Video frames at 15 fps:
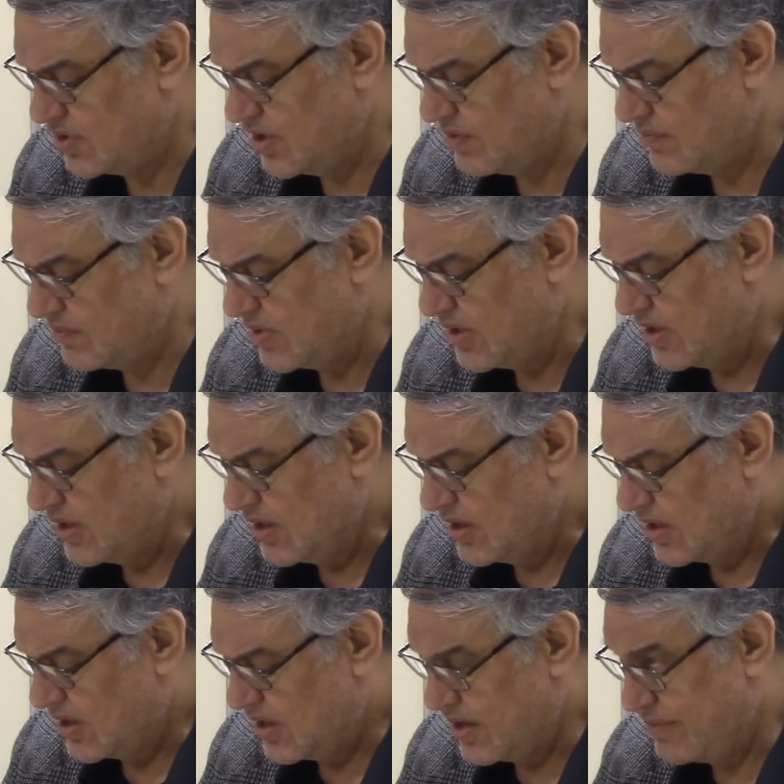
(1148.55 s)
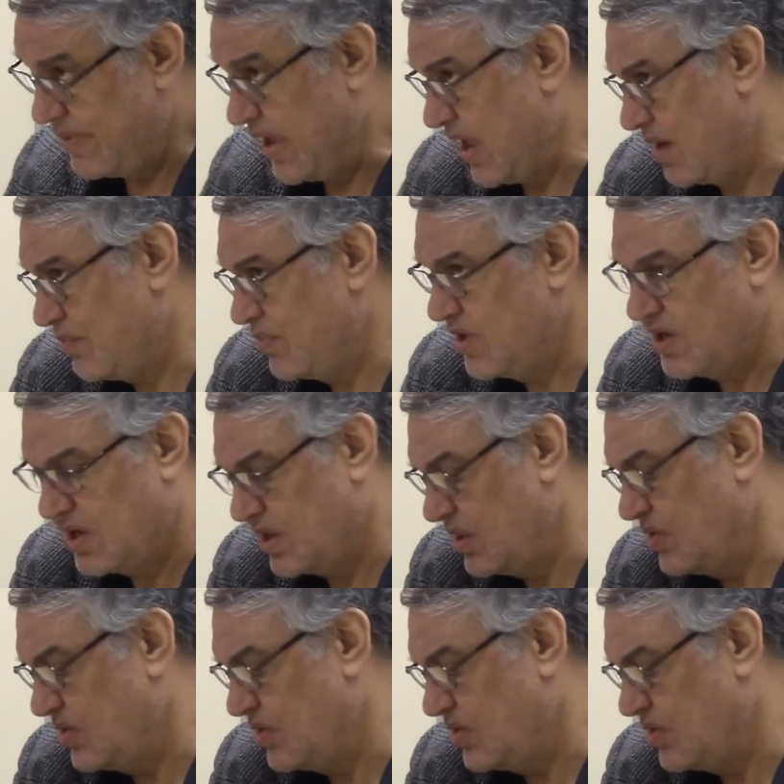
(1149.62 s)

I'm Hamdy, and this is Asma.